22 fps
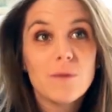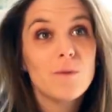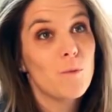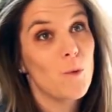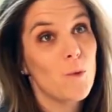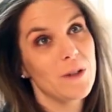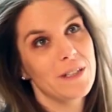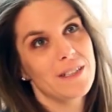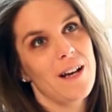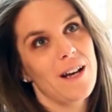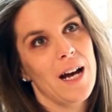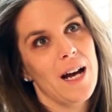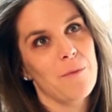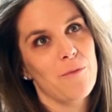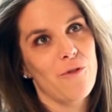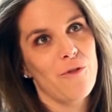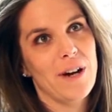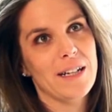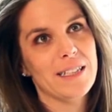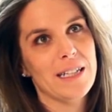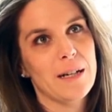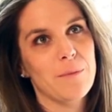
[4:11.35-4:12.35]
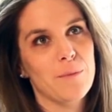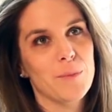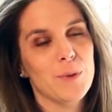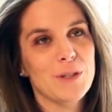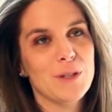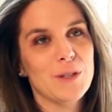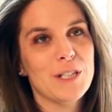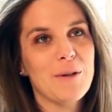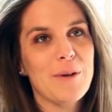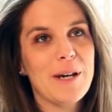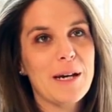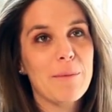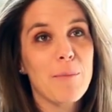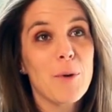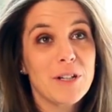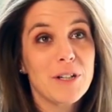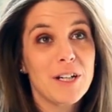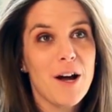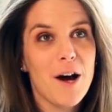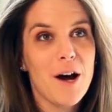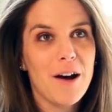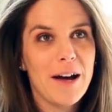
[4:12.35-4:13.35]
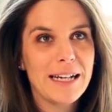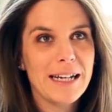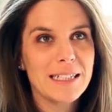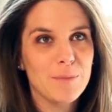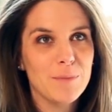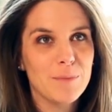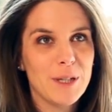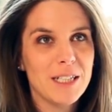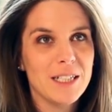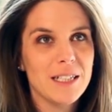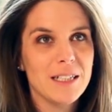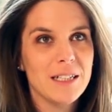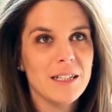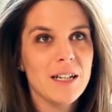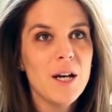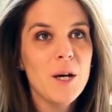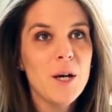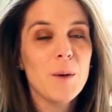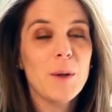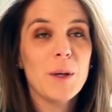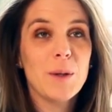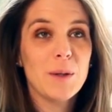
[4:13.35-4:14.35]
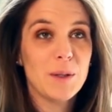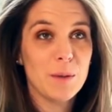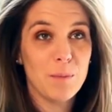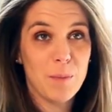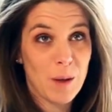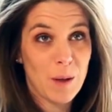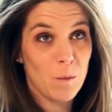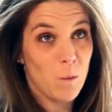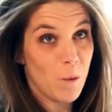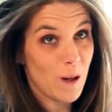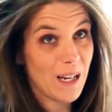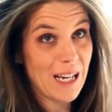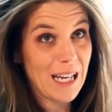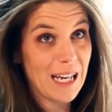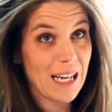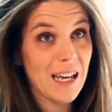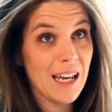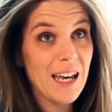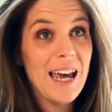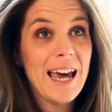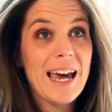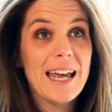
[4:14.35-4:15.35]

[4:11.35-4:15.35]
One time, for example, doing a modern art exhibition where there was a big willy